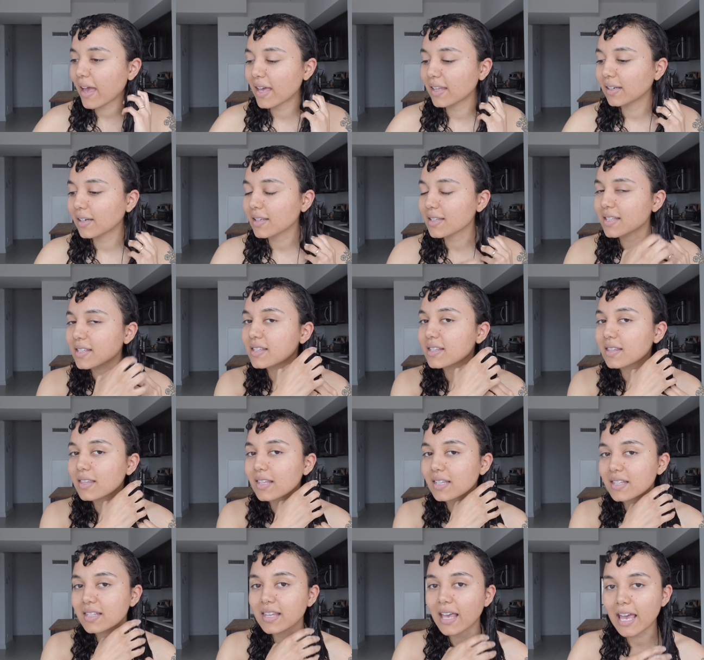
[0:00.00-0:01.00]
and
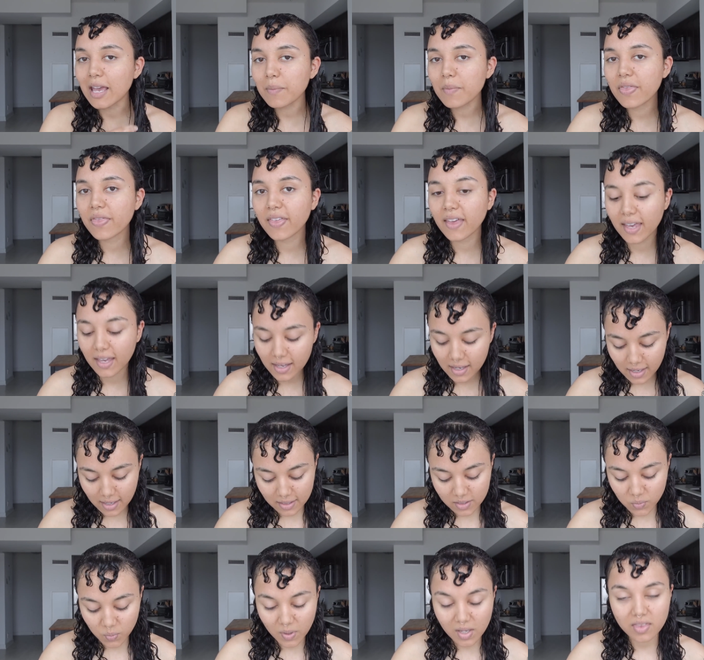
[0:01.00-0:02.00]
the same thing
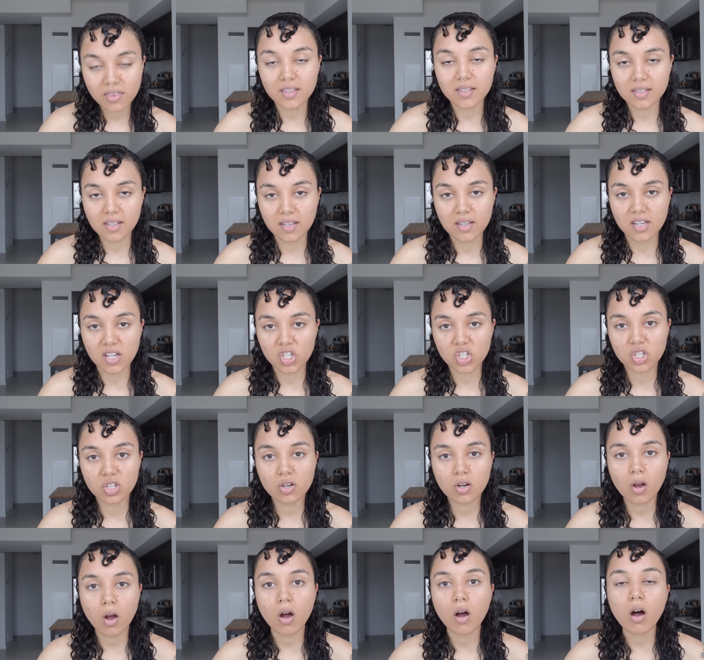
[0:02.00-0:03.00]
is with this
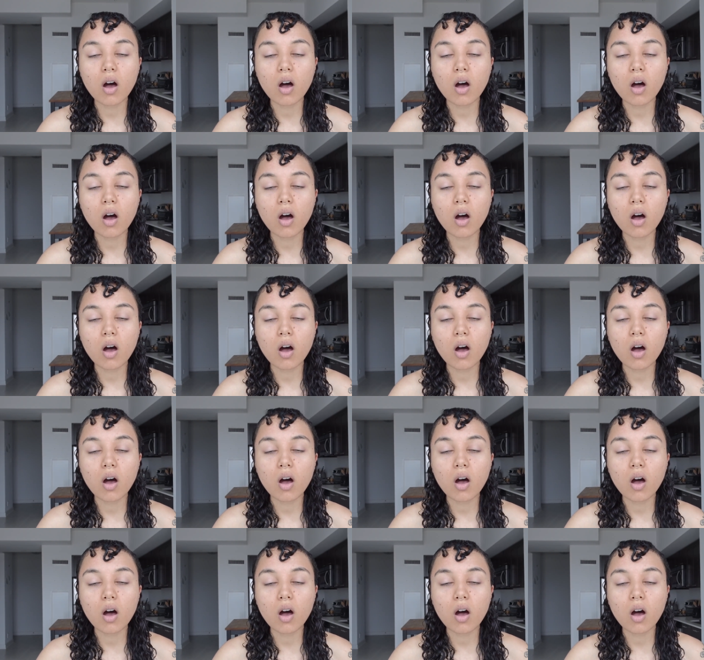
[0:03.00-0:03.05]
conditioner.